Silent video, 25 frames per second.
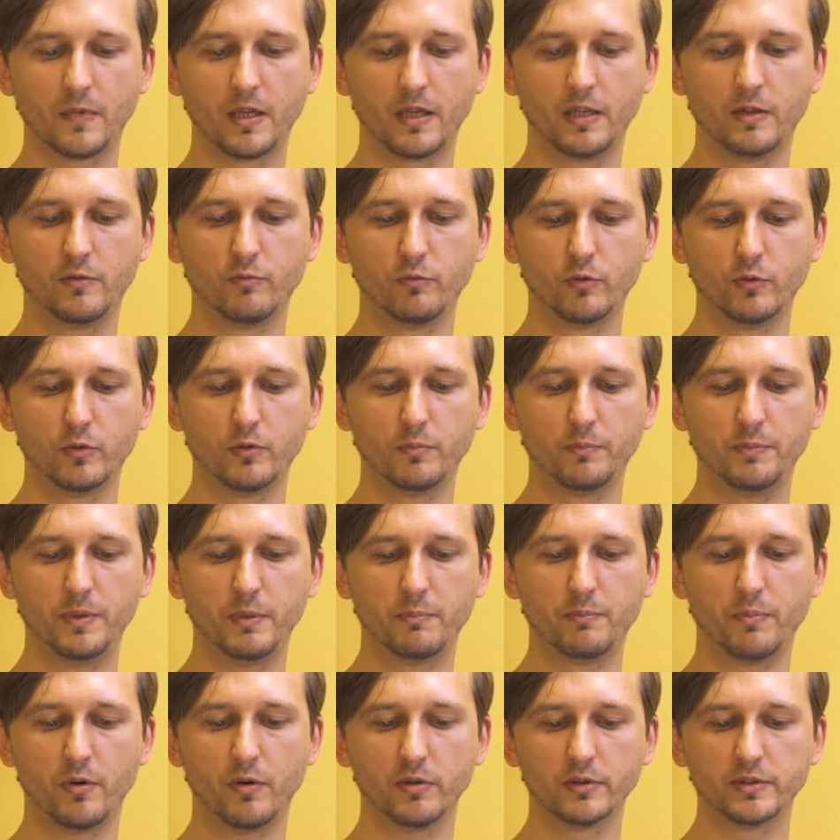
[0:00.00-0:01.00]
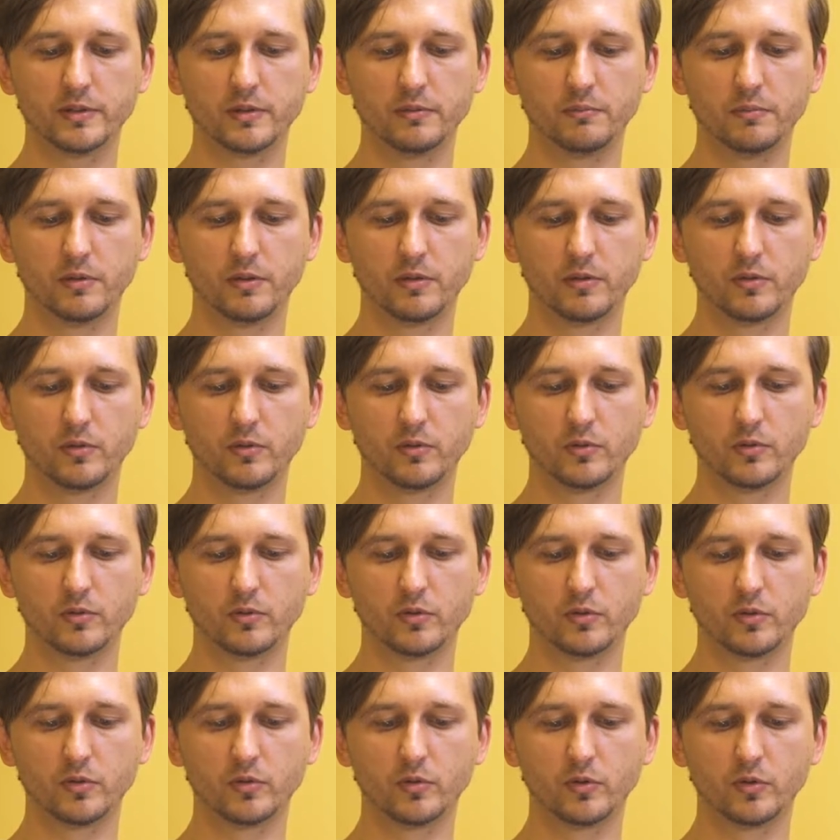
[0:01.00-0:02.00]
it would be possible
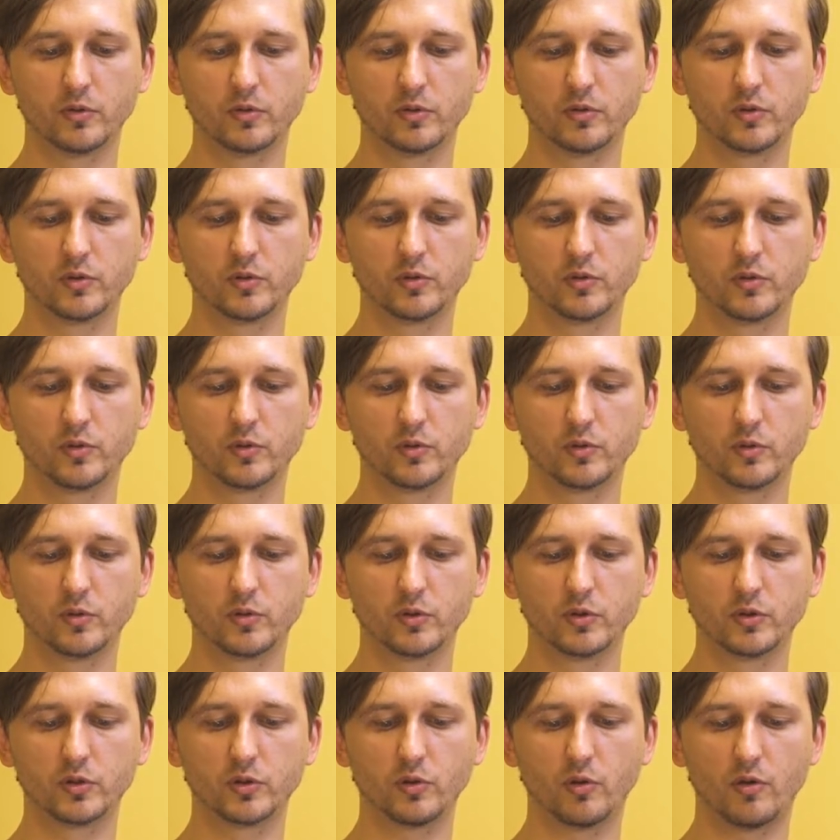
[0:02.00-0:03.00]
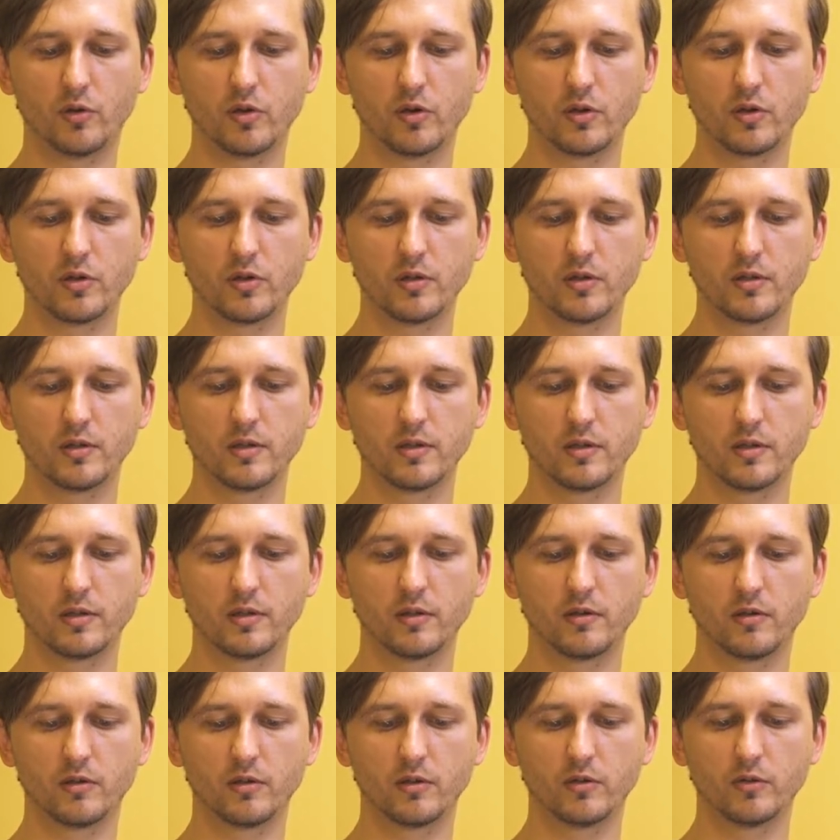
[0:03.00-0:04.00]
to store
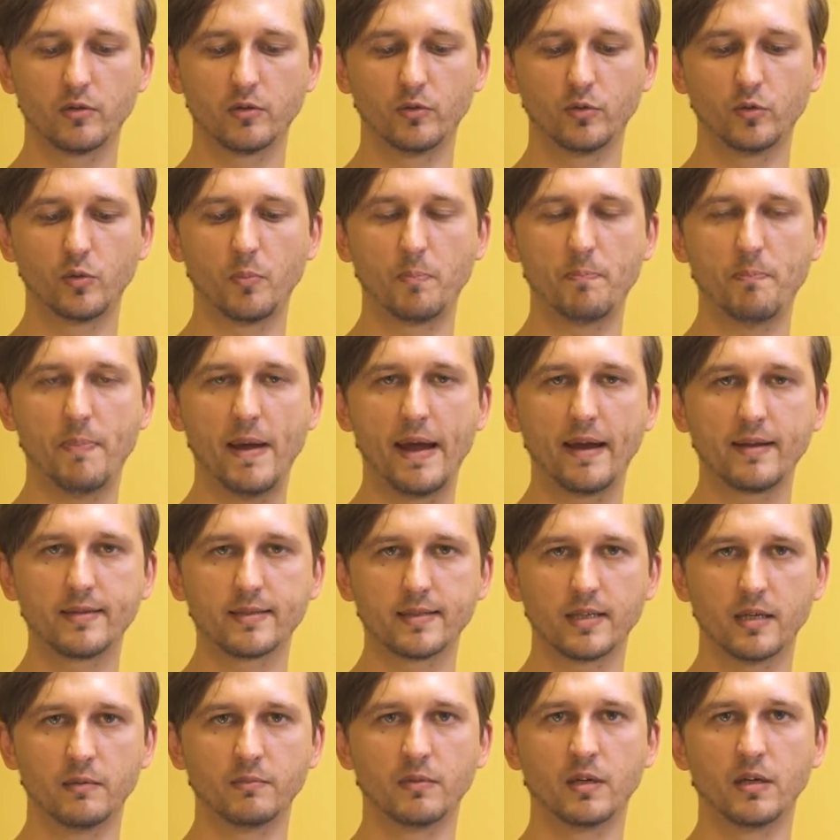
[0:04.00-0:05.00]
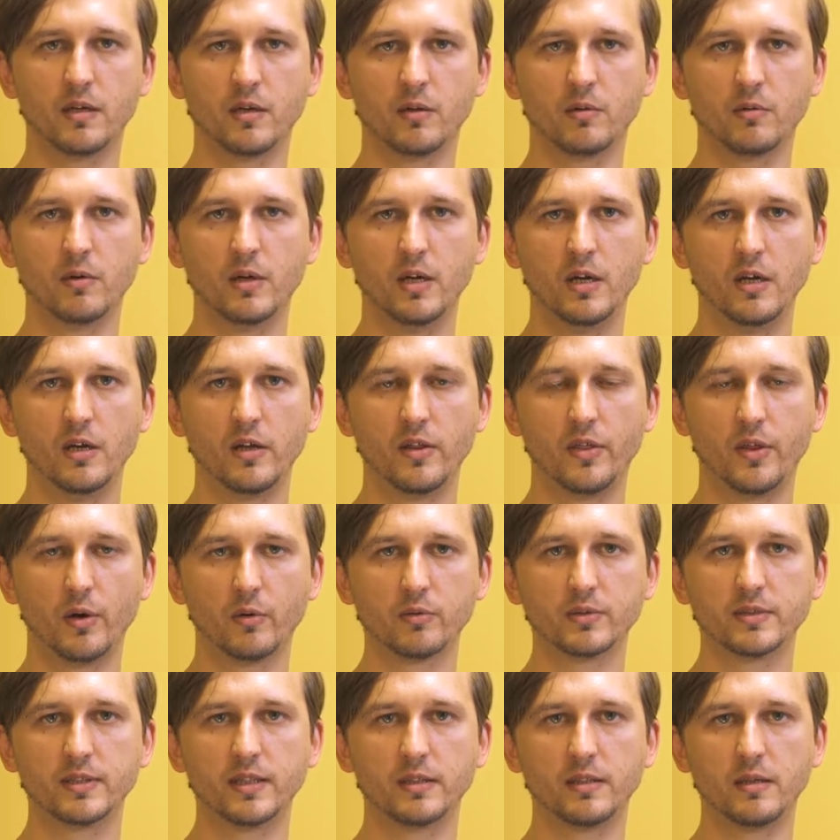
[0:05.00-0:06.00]
or to pack somehow
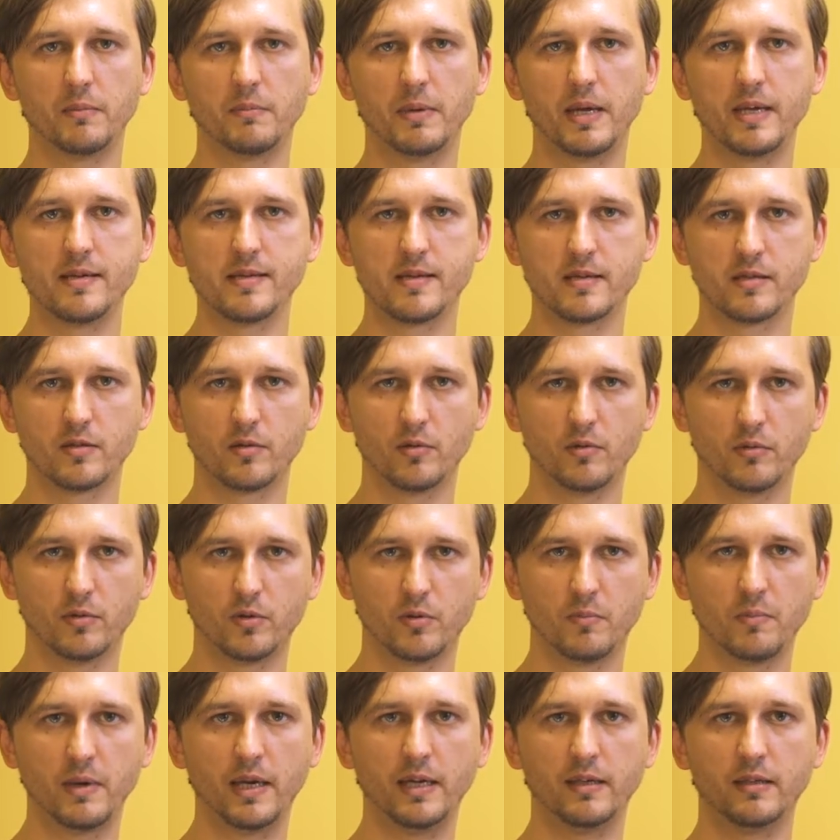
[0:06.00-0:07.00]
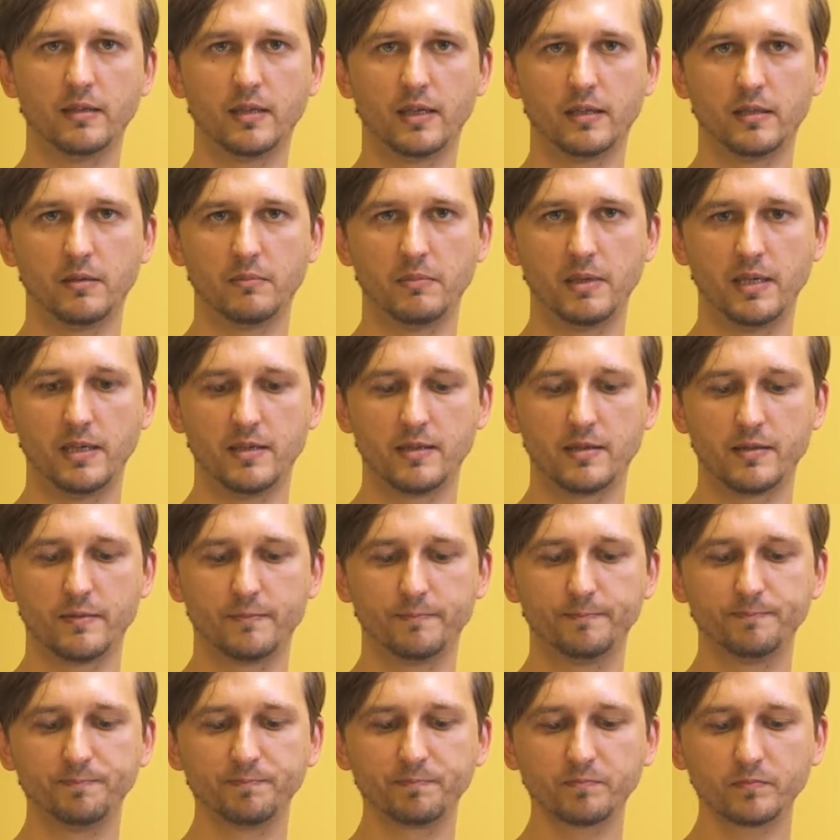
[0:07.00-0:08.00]
those databases to main database.
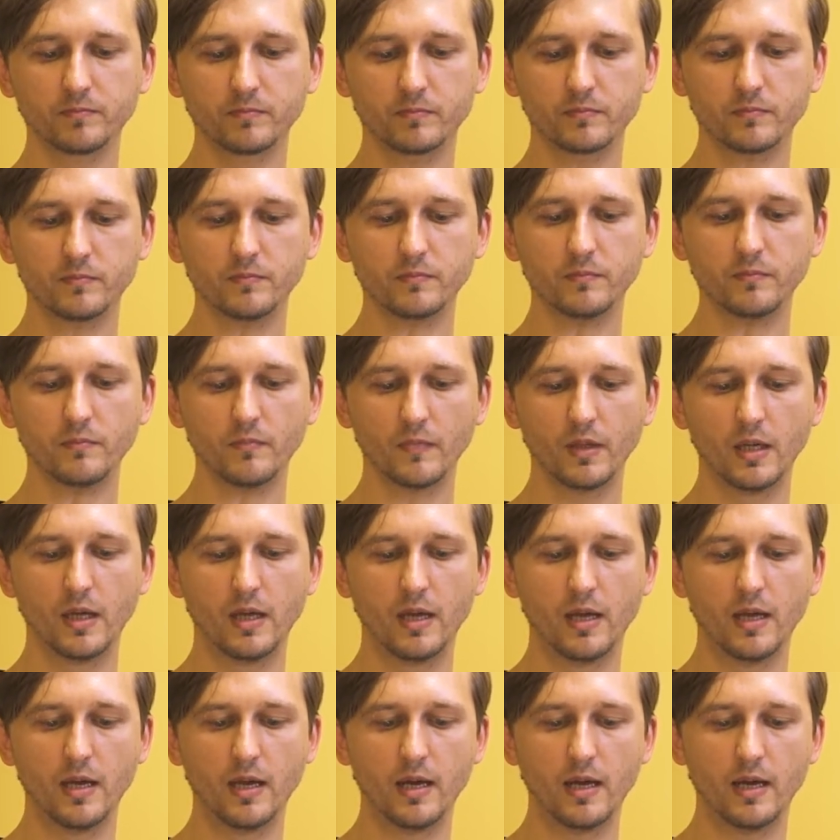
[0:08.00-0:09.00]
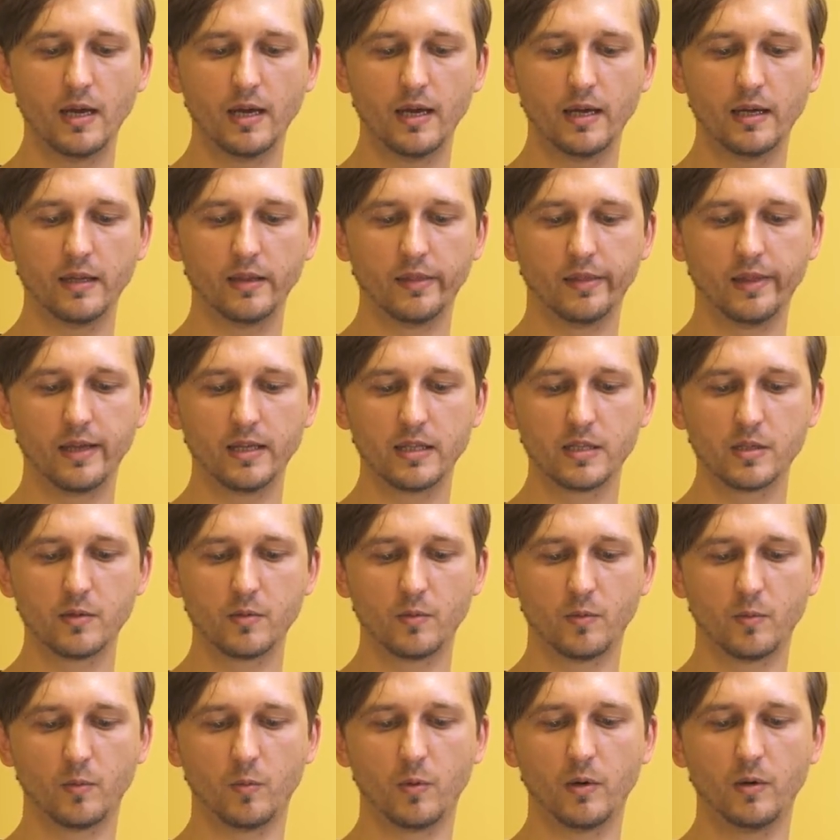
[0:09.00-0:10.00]
And that's
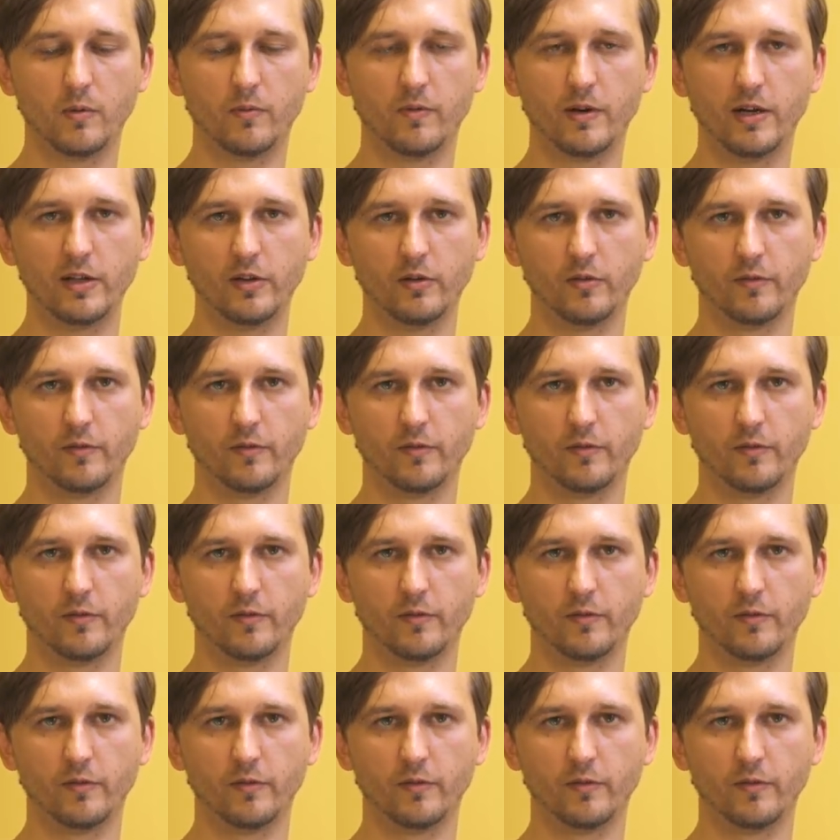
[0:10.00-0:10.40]
one